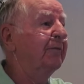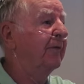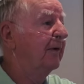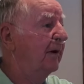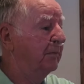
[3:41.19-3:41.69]

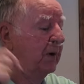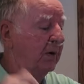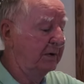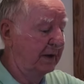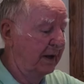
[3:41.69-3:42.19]
for a
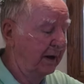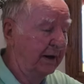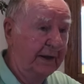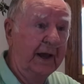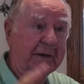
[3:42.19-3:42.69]
motel
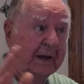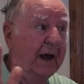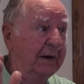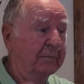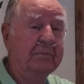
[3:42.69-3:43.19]
at that
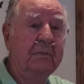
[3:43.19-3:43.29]
time.